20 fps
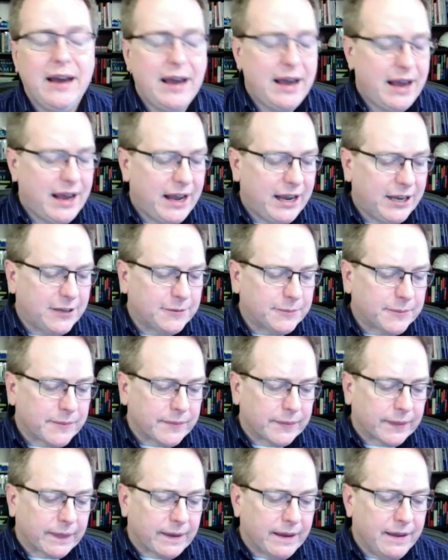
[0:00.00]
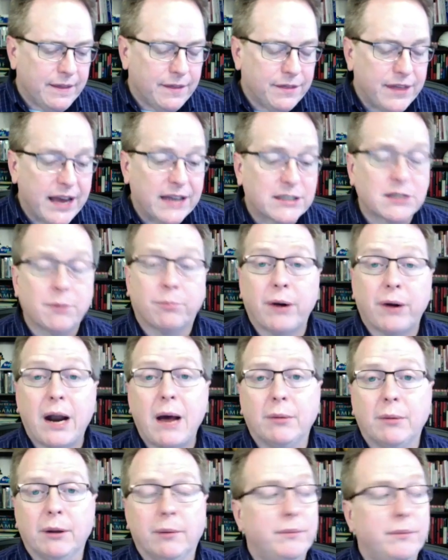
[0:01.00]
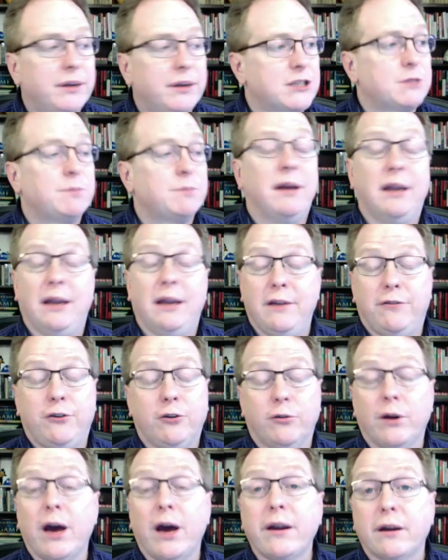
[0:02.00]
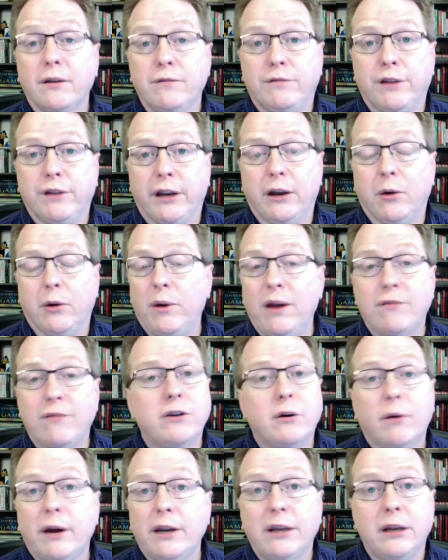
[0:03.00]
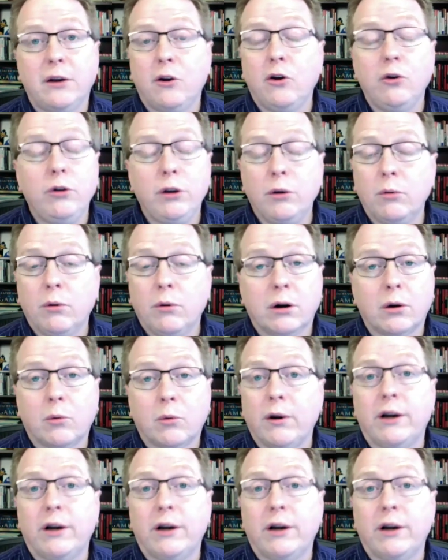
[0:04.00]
And that's a problem. Is if you're not on video, we have no idea who you are, where